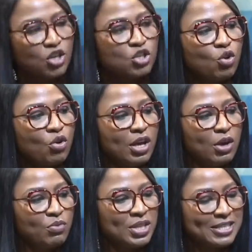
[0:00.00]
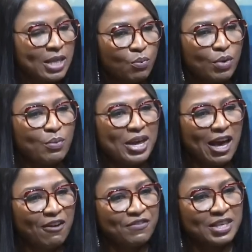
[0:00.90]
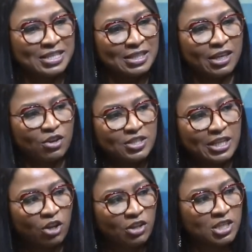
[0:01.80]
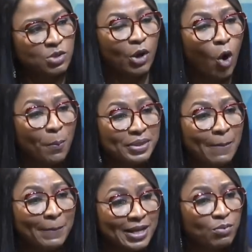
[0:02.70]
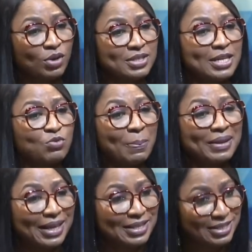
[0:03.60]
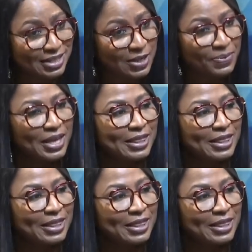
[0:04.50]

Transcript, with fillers: So the same way we have it in Lagos State and other states, we're hoping that many more states replicate this.